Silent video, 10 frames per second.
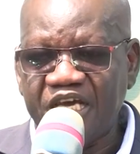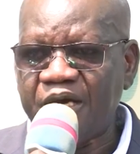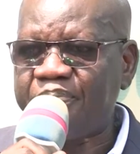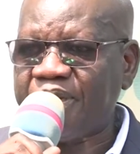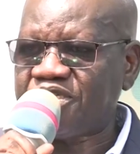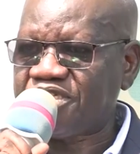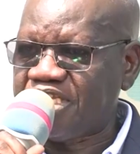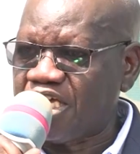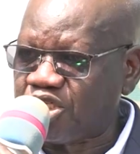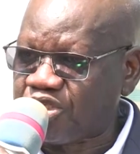a
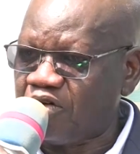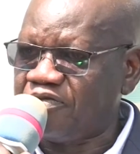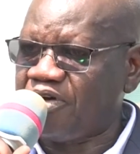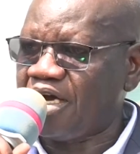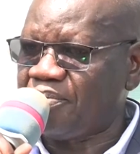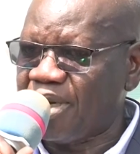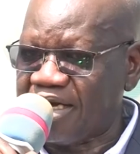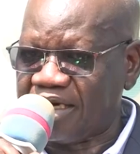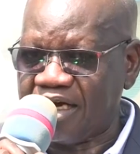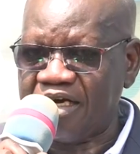presidential flag
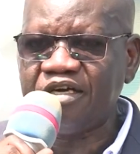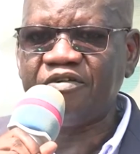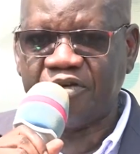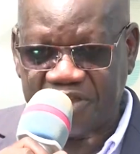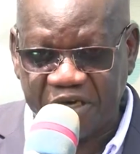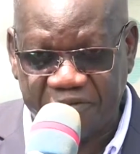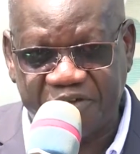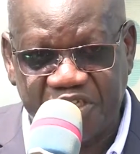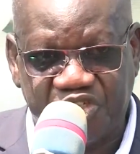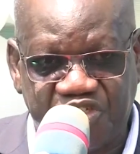bearer for the
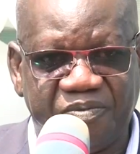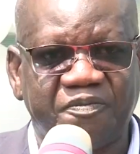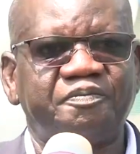FDC.